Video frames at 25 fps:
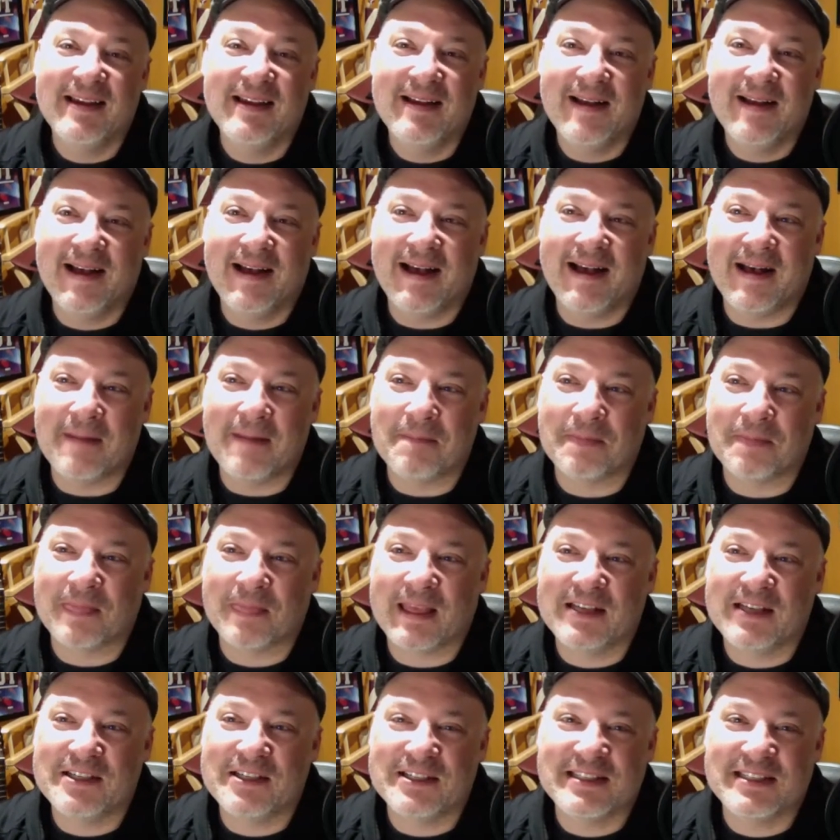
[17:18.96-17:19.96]

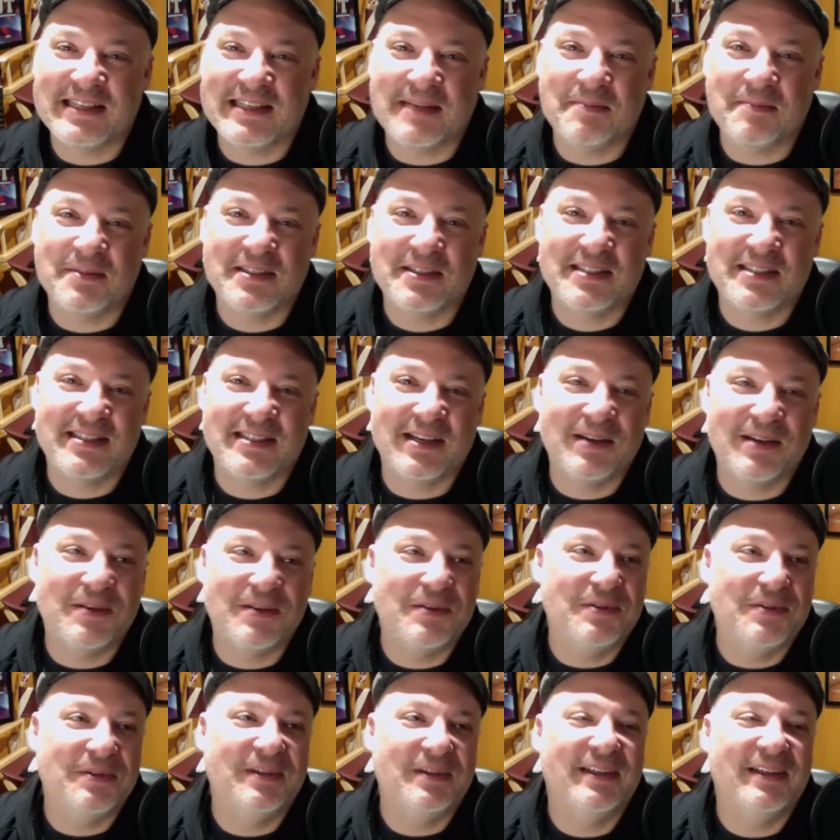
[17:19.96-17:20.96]
It just seems
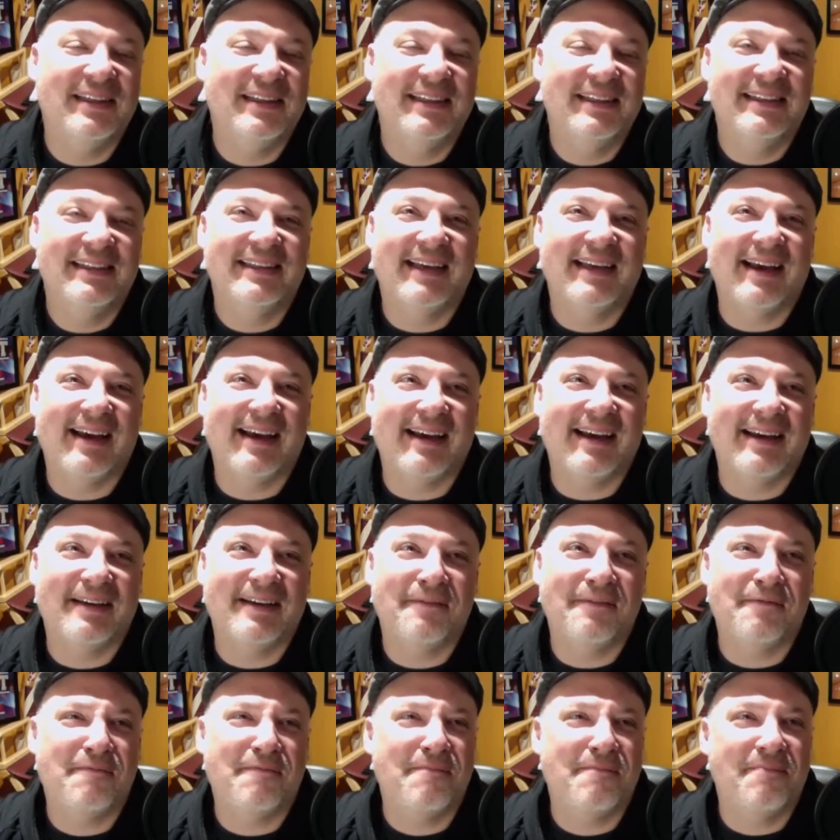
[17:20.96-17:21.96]
so
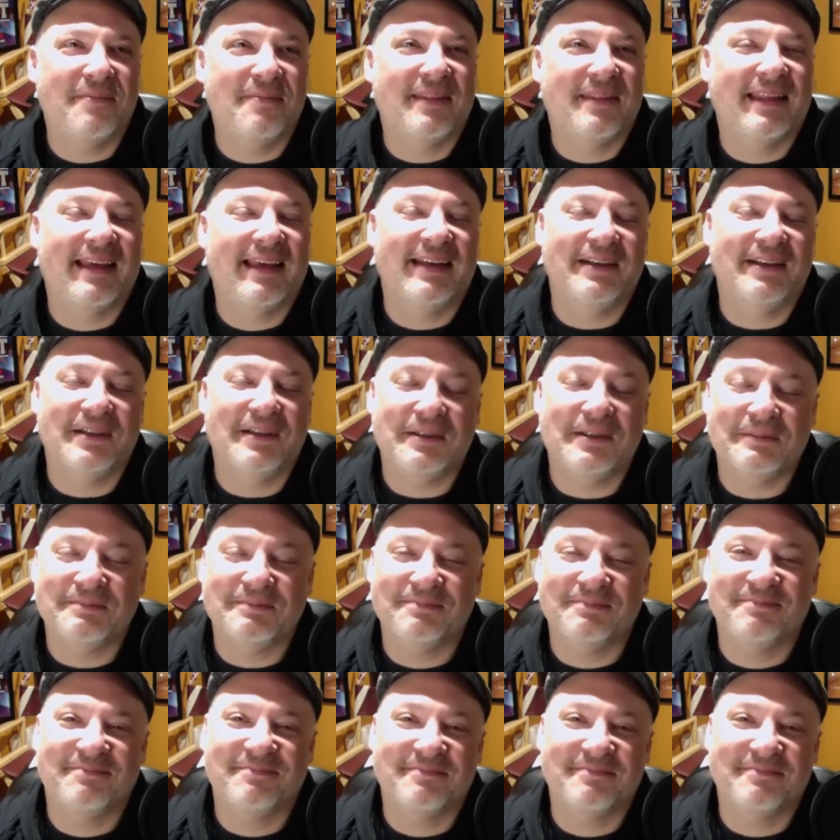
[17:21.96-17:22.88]
I don't know,